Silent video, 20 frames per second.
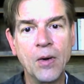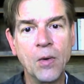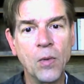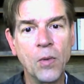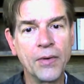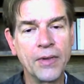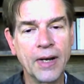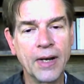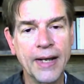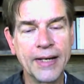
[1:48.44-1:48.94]

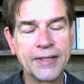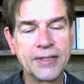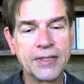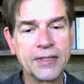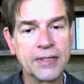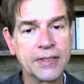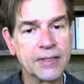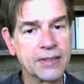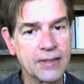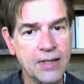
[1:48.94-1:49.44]
Where the
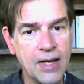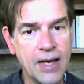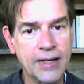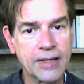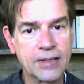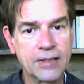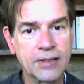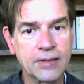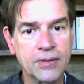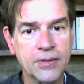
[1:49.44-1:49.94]
license is
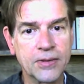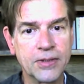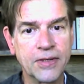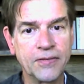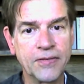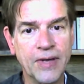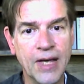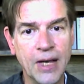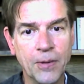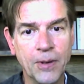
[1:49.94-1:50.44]

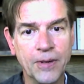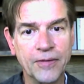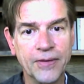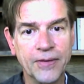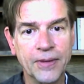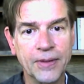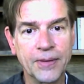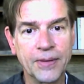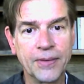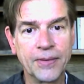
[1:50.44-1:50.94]
non-exclusive,
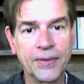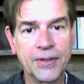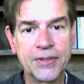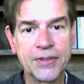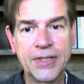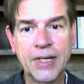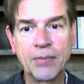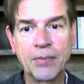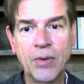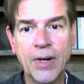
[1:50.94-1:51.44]
however, the
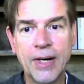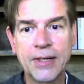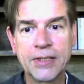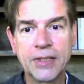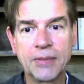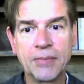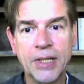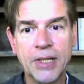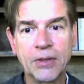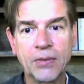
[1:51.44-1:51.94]
same rights
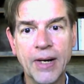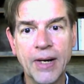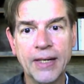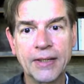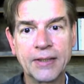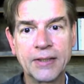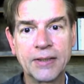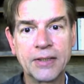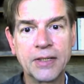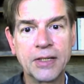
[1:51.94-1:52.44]
can be
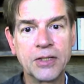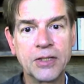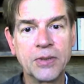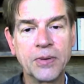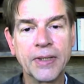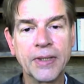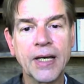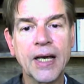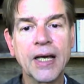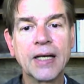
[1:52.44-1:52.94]
granted
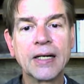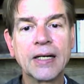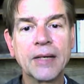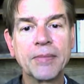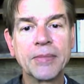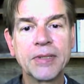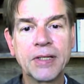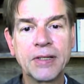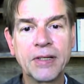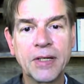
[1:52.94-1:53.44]
to an
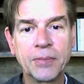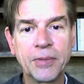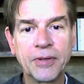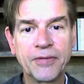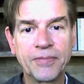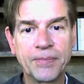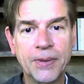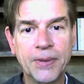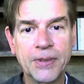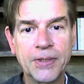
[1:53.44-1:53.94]
unlimited number
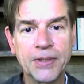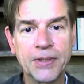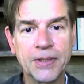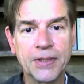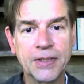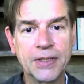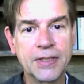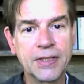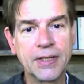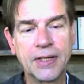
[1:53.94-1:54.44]
of
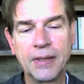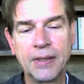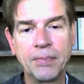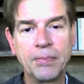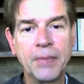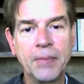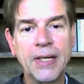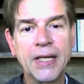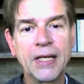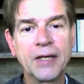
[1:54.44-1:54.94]
persons,
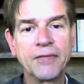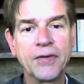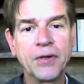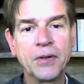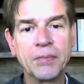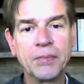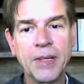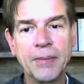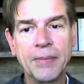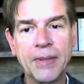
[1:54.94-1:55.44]
many of
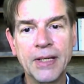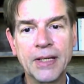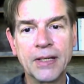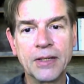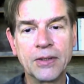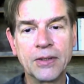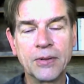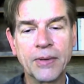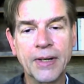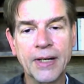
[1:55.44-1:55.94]
whom may be
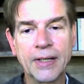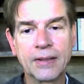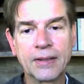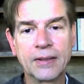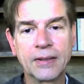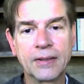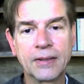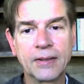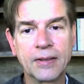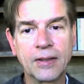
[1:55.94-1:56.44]
in direct
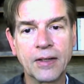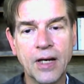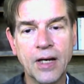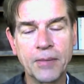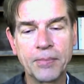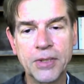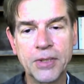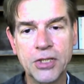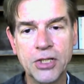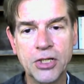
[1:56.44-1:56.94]

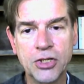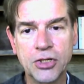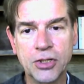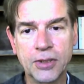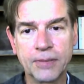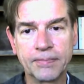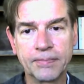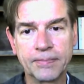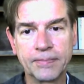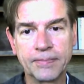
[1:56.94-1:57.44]

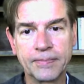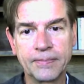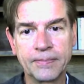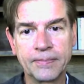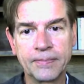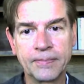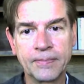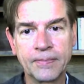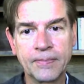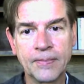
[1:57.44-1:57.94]
competition.
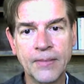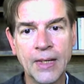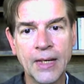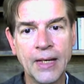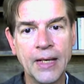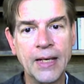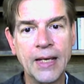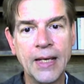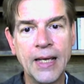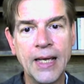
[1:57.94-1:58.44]

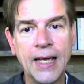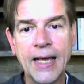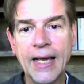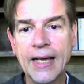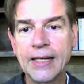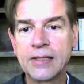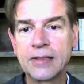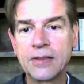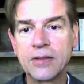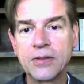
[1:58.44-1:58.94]

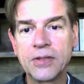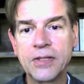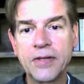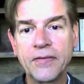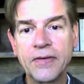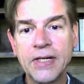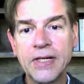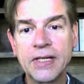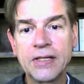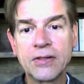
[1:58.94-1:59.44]

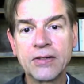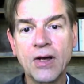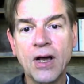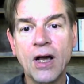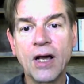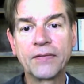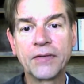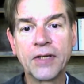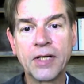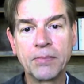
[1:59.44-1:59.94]
Exclusivity is
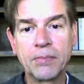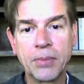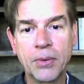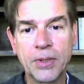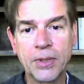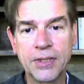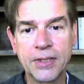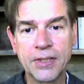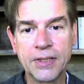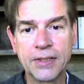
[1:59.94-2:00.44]
often
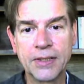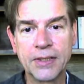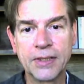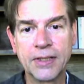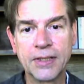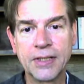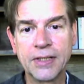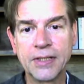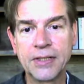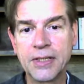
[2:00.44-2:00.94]
important
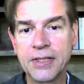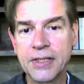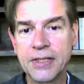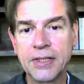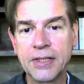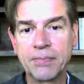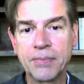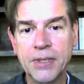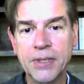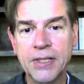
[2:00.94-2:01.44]
since
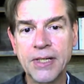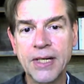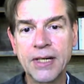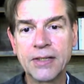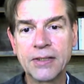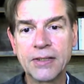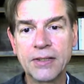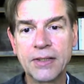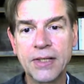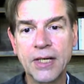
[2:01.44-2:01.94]
it
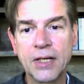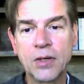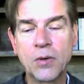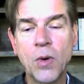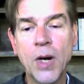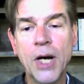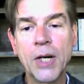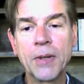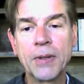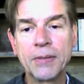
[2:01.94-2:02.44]
protects the
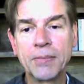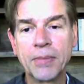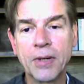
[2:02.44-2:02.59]
acquiring